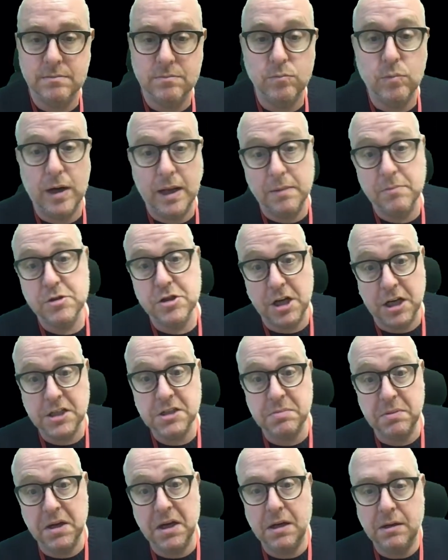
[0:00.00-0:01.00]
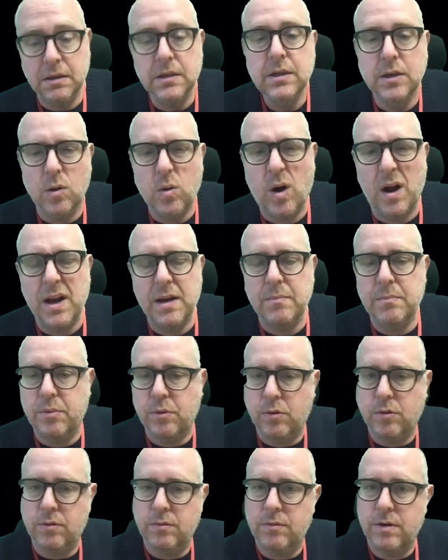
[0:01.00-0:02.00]
William Shakespeare, quite an
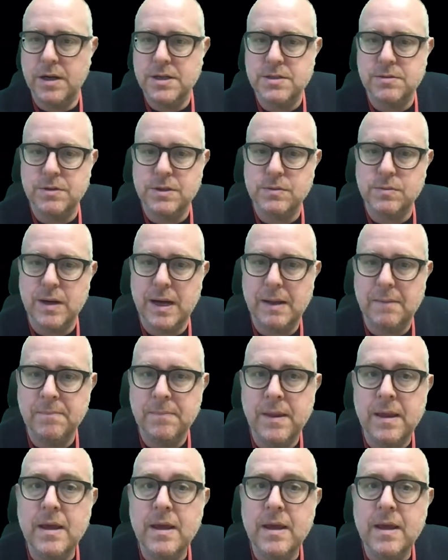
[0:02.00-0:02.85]
important writer as well.